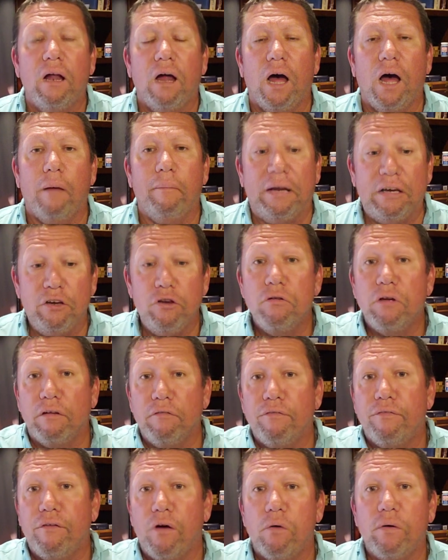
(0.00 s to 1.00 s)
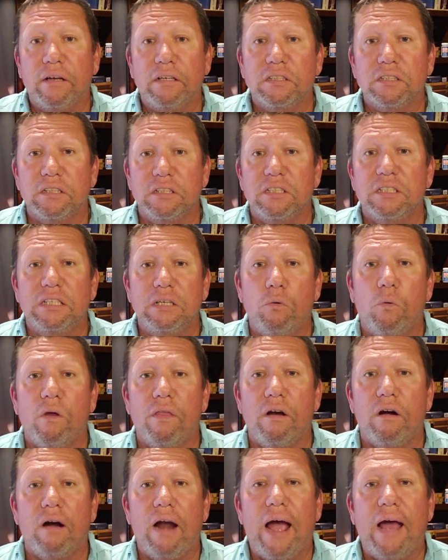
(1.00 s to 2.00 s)
and you can focus and see where
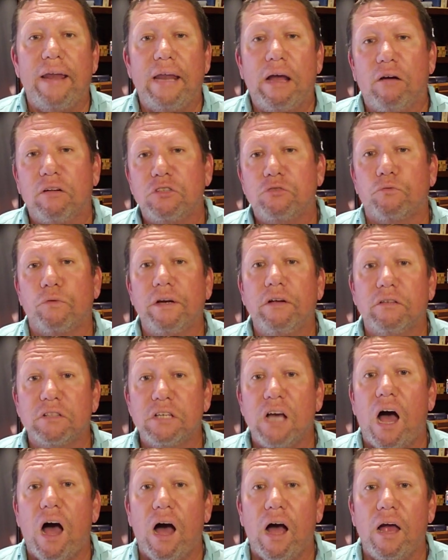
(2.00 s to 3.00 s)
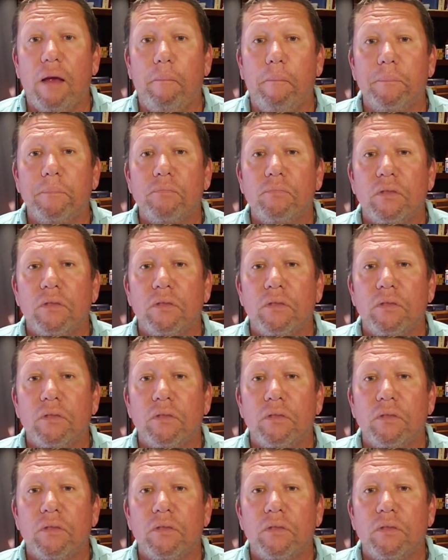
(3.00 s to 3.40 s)
they're at. Now it's real time.